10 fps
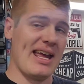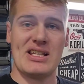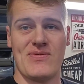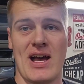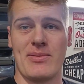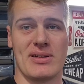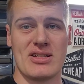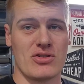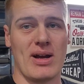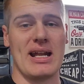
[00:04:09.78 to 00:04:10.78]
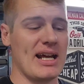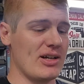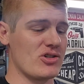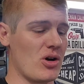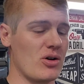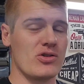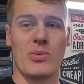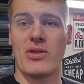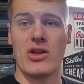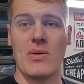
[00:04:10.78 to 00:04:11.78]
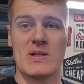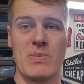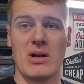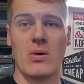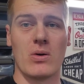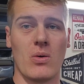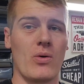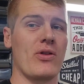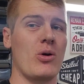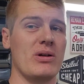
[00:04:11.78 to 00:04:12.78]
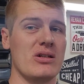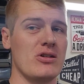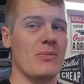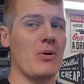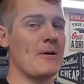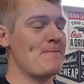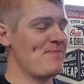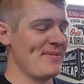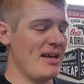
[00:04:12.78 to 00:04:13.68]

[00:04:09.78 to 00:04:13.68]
It's fabulous. It's great. It can charge with a USB cord or the OBD2 port.